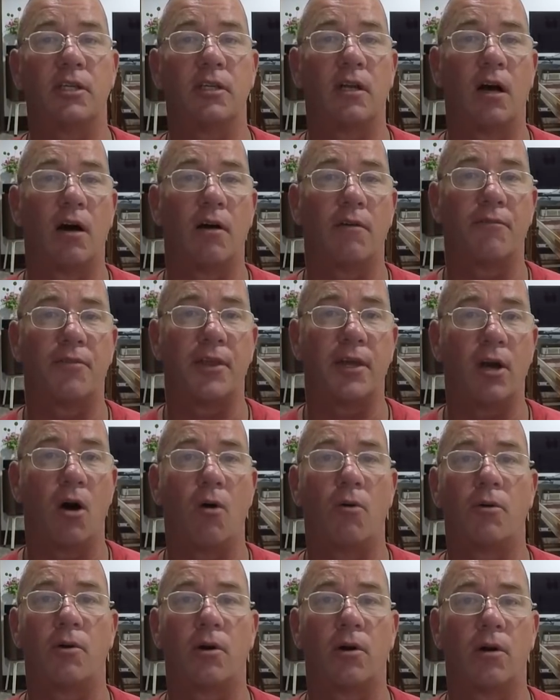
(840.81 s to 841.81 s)
of the
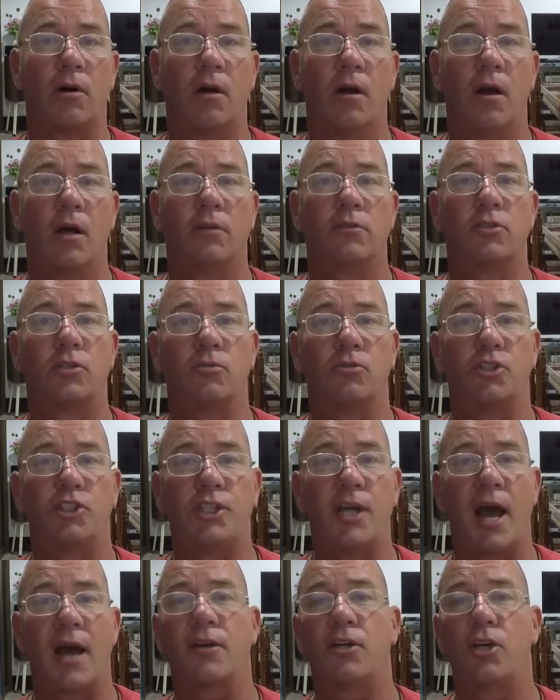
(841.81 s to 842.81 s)
owner to
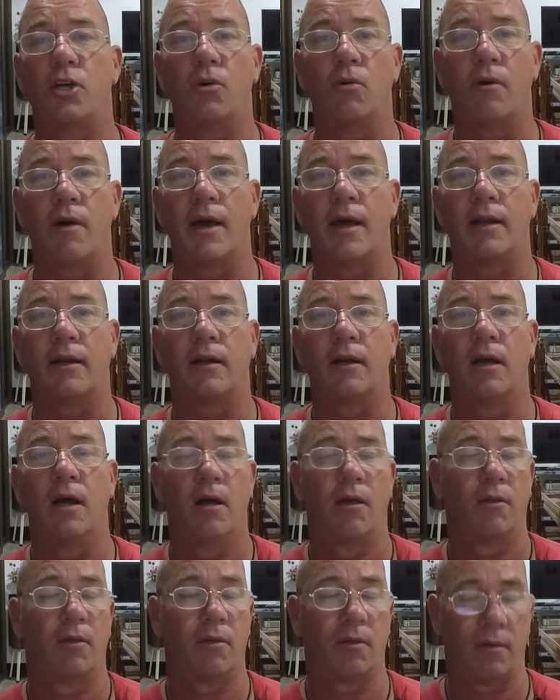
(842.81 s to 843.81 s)
check you in
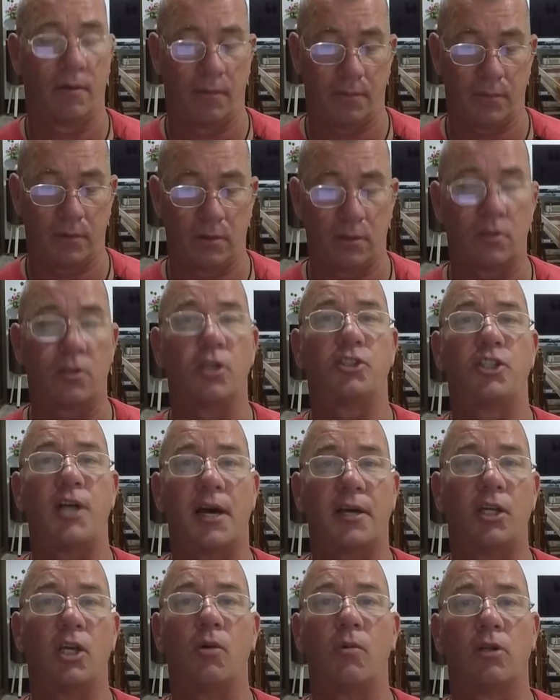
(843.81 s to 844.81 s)

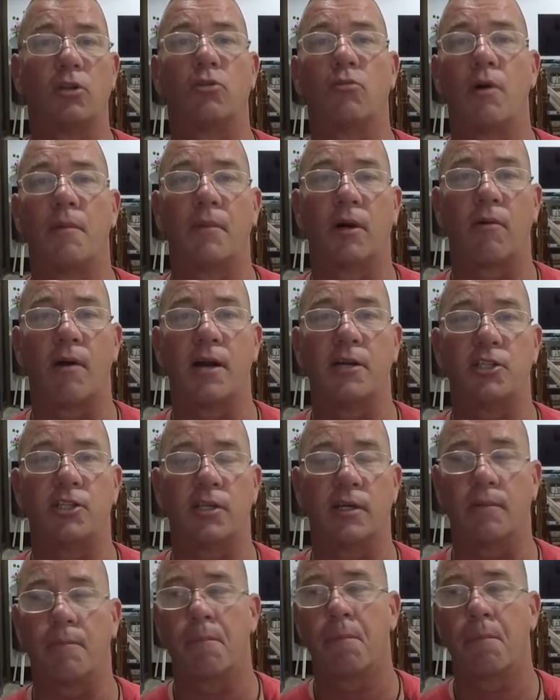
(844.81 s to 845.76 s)
through immigration.